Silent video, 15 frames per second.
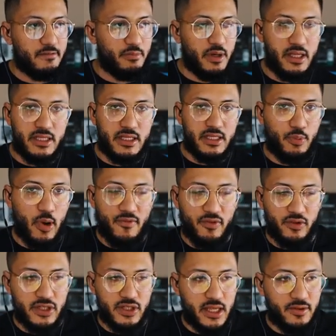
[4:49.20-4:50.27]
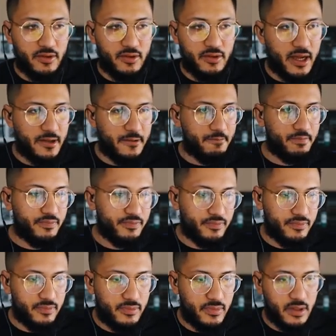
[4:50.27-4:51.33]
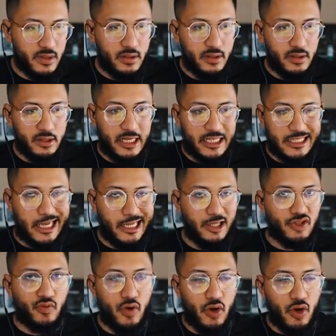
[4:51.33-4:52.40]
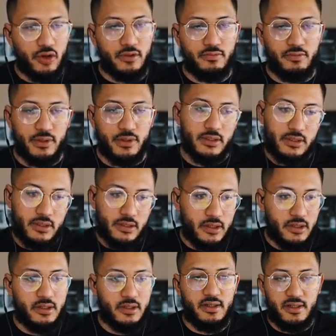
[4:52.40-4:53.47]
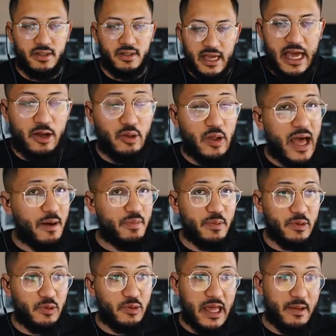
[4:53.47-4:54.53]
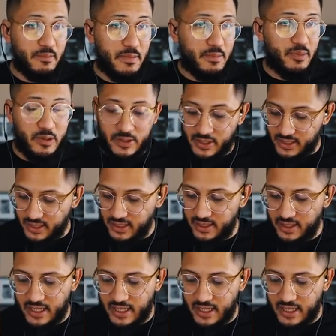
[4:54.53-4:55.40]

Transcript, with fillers: But it's a preference thing, right? Not saying it's wrong, but I don't know how people do that. Me personally,